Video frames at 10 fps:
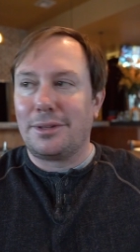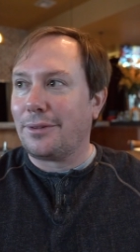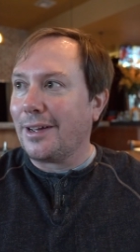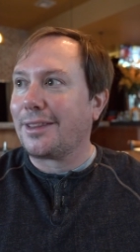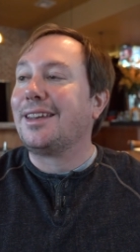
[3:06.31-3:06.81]

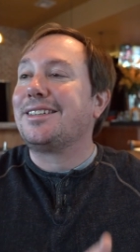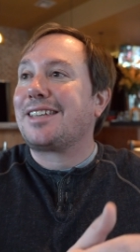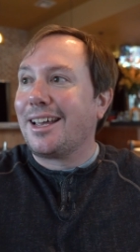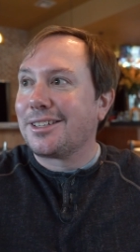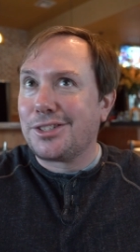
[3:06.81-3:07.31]
fact that he's
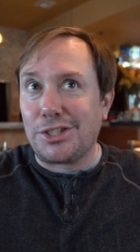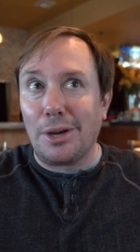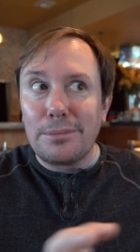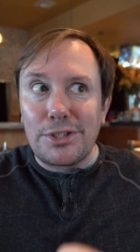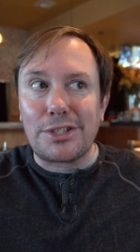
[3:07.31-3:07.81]
had
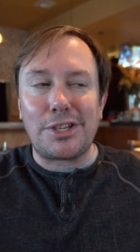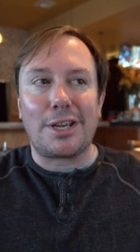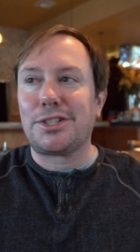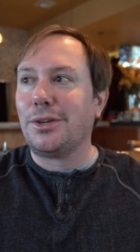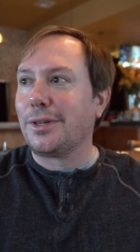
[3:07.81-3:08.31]
some
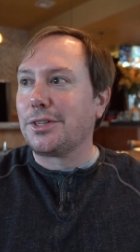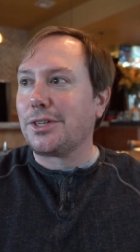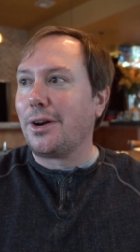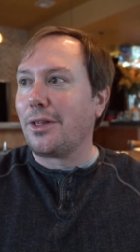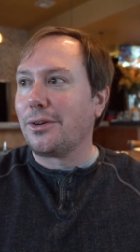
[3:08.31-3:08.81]
success doing this
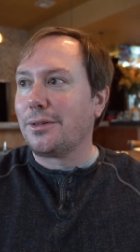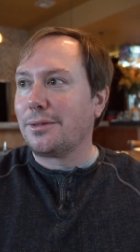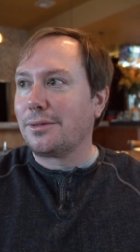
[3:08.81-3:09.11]
in another